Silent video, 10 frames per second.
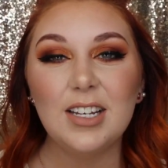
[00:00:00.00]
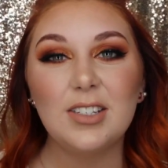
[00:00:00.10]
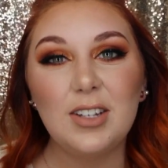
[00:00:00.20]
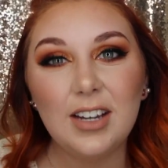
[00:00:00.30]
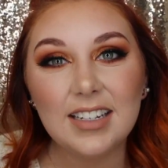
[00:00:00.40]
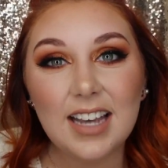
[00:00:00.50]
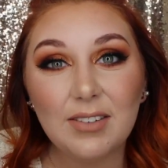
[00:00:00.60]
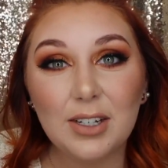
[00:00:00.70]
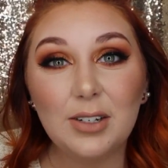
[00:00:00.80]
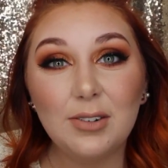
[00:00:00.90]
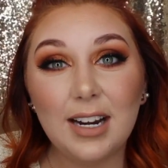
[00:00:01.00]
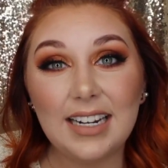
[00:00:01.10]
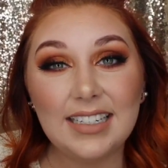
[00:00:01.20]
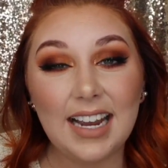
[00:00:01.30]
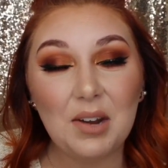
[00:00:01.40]
So you guys have a
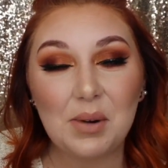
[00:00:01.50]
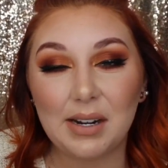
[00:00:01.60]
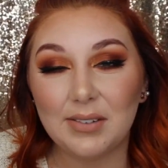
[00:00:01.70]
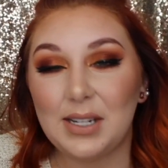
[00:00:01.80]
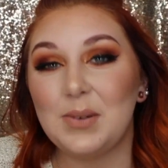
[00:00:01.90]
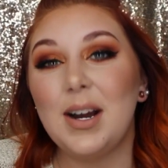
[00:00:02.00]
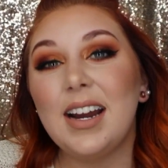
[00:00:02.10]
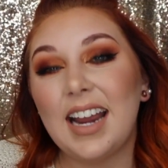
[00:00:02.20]
great day wherever you are,